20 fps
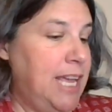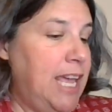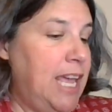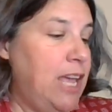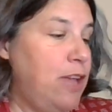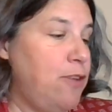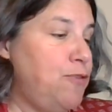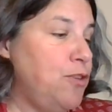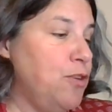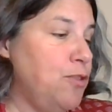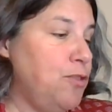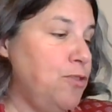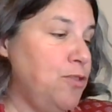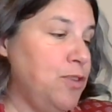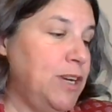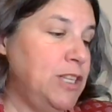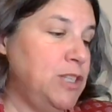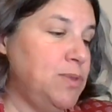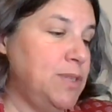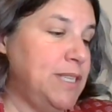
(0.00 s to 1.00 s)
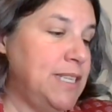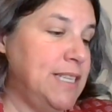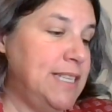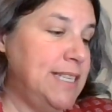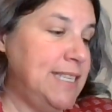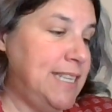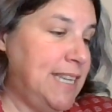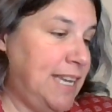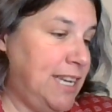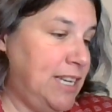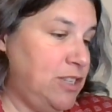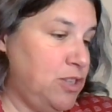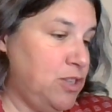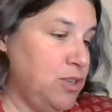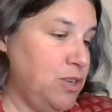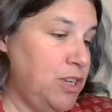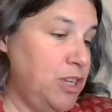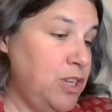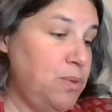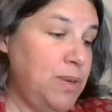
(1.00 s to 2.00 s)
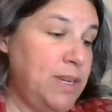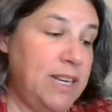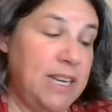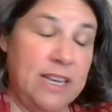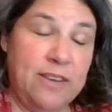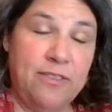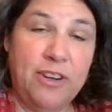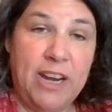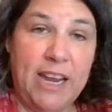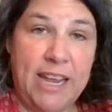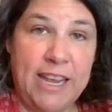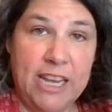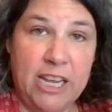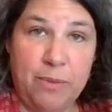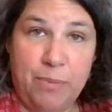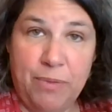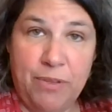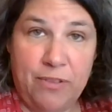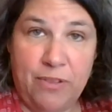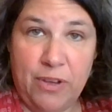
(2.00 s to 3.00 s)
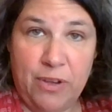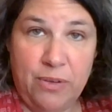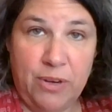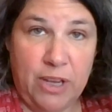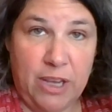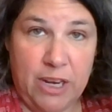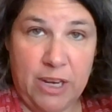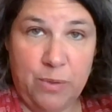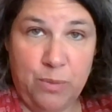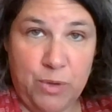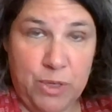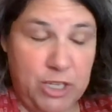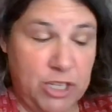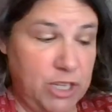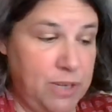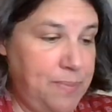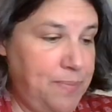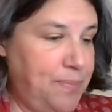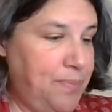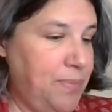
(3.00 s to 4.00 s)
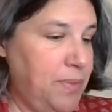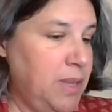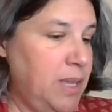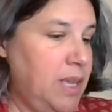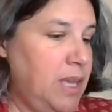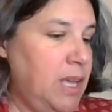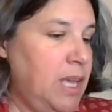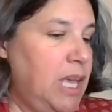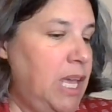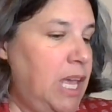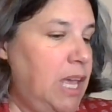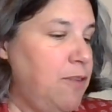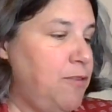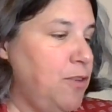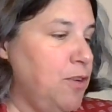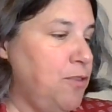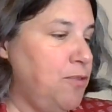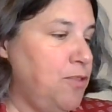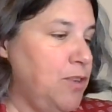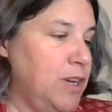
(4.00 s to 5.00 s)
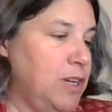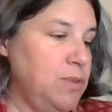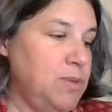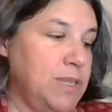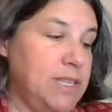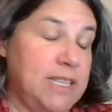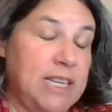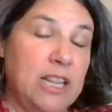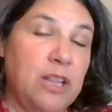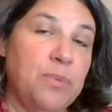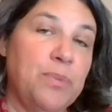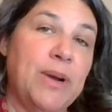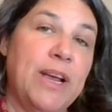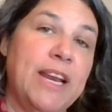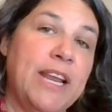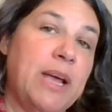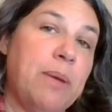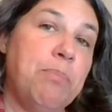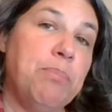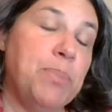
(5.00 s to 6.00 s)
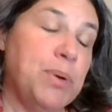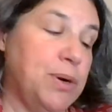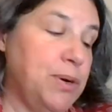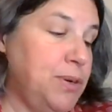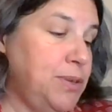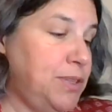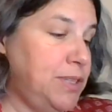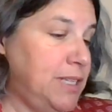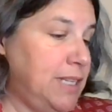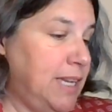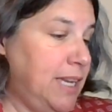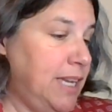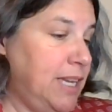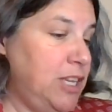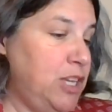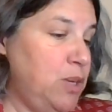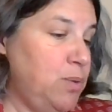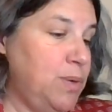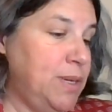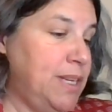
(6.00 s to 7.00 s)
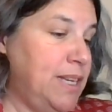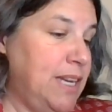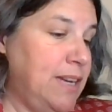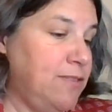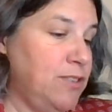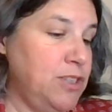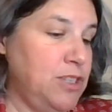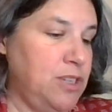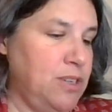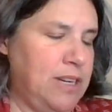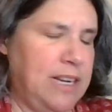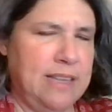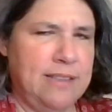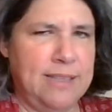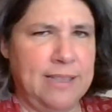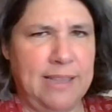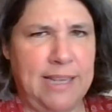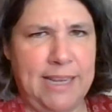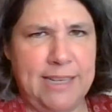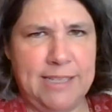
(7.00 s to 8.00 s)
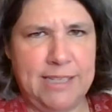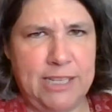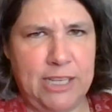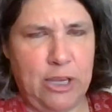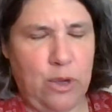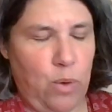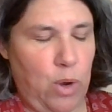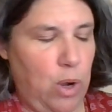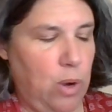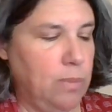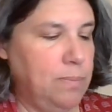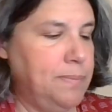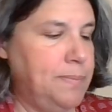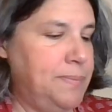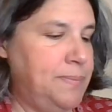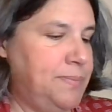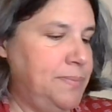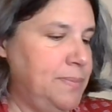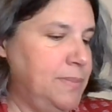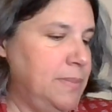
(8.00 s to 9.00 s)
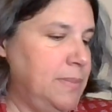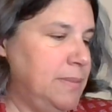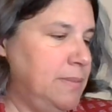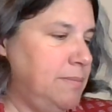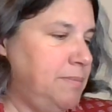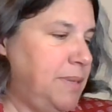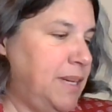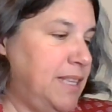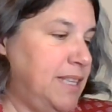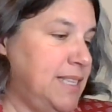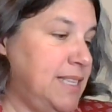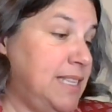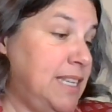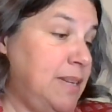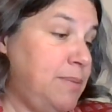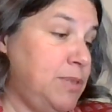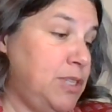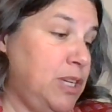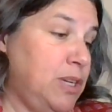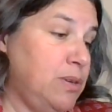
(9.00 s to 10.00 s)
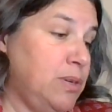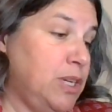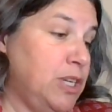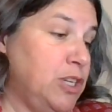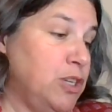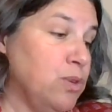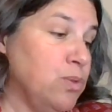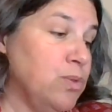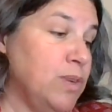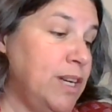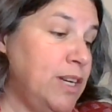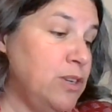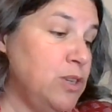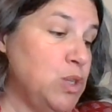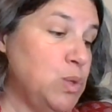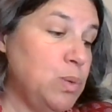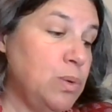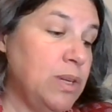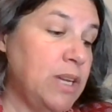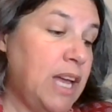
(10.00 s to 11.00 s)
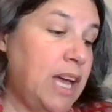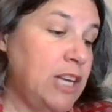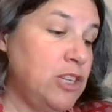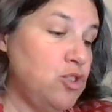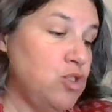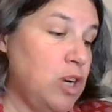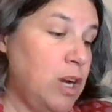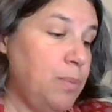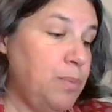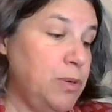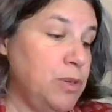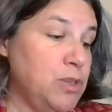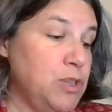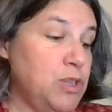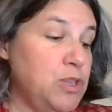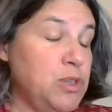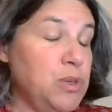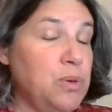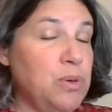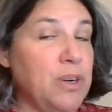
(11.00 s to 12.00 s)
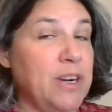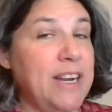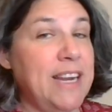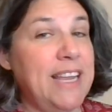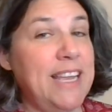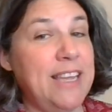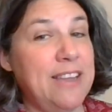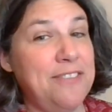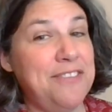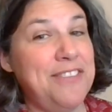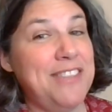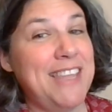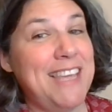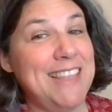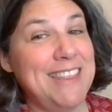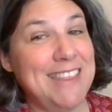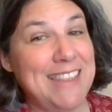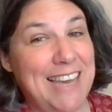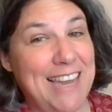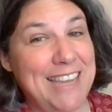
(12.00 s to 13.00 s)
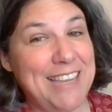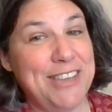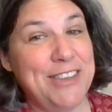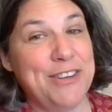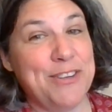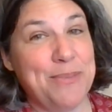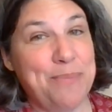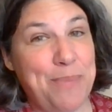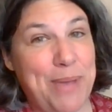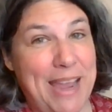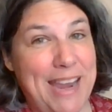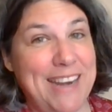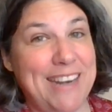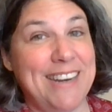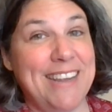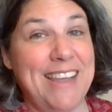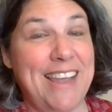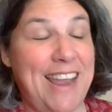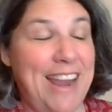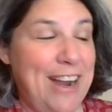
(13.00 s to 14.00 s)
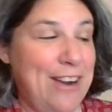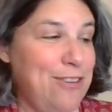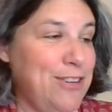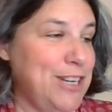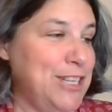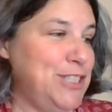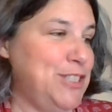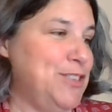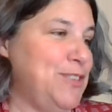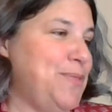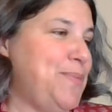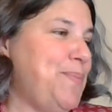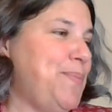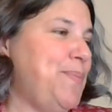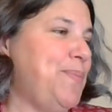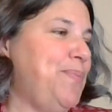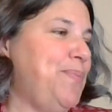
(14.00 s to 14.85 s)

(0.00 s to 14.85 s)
If your friend was in danger, you would never hang up the phone on him, would you? If your friend was celebrating a birthday, you would never turn out the lights and go home. By the same token, your readers will not drop your story if they like your main character.